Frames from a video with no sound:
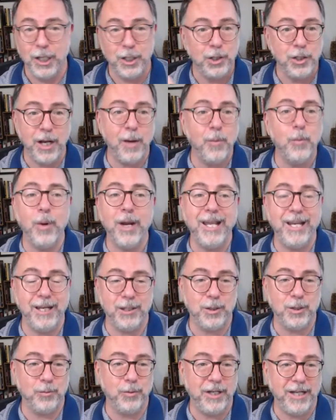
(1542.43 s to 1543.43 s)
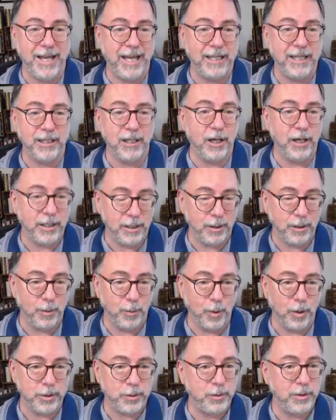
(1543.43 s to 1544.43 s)
You're not waiting to read a headline on the
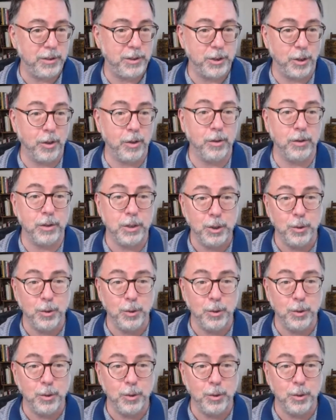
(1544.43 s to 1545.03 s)
Wall Street Journal.